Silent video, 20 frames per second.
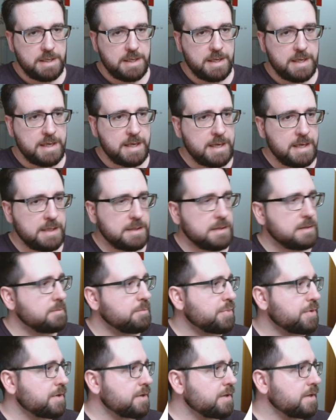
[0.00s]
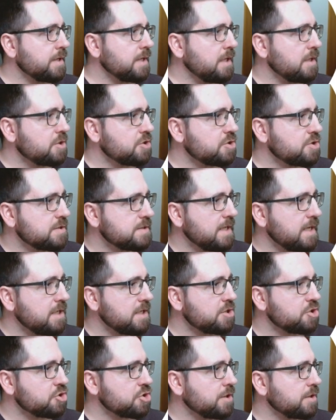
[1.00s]
and per each
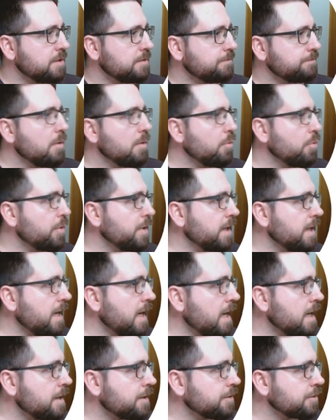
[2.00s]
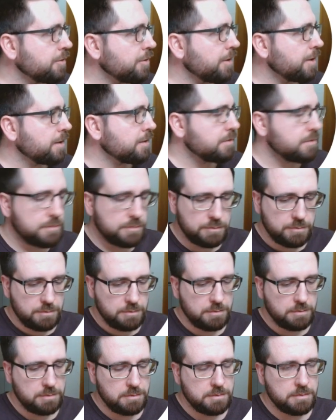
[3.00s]
station we are going
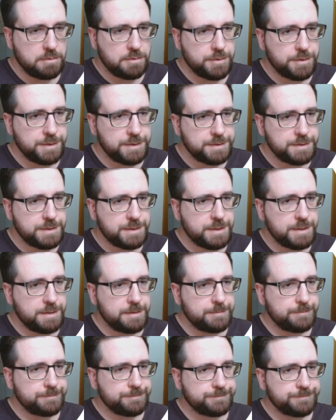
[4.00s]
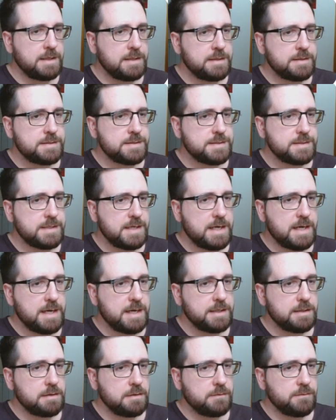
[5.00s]
to return.
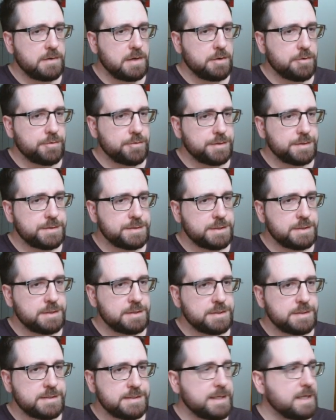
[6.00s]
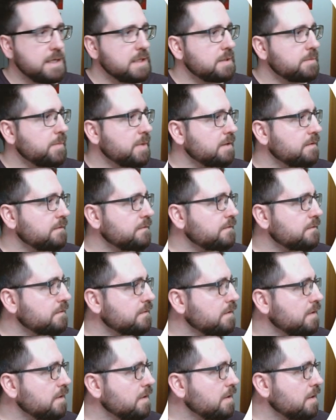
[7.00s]
Inside of our return
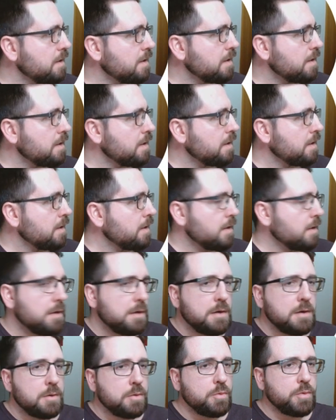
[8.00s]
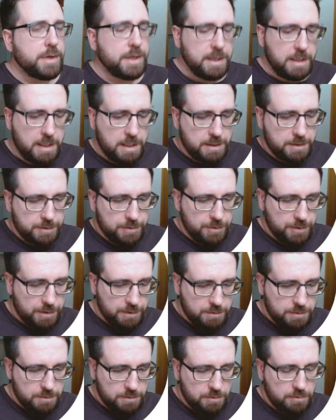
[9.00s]
statement, we are
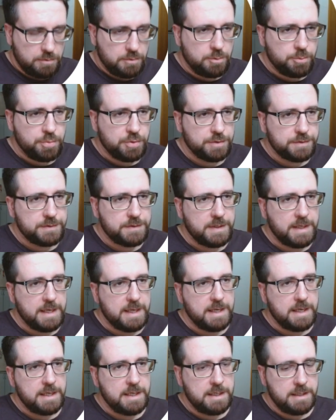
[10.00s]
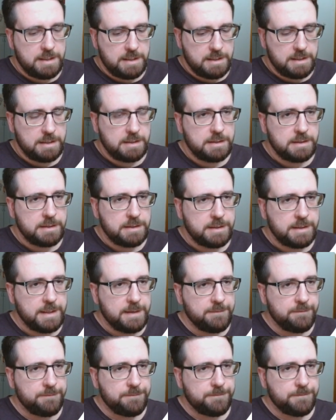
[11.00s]
going to put a
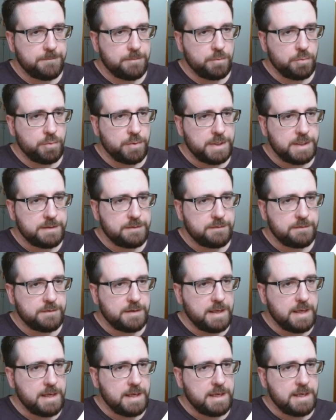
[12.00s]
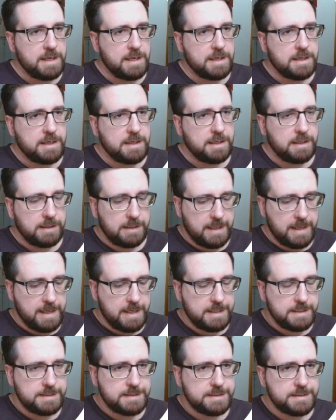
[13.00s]
div with a
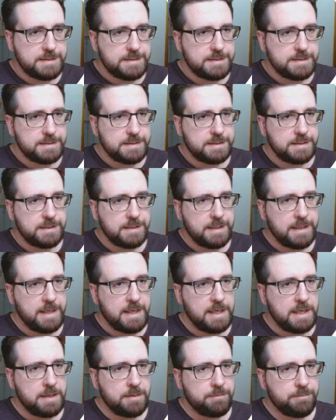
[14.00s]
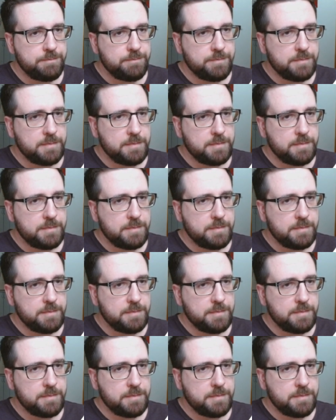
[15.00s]
class name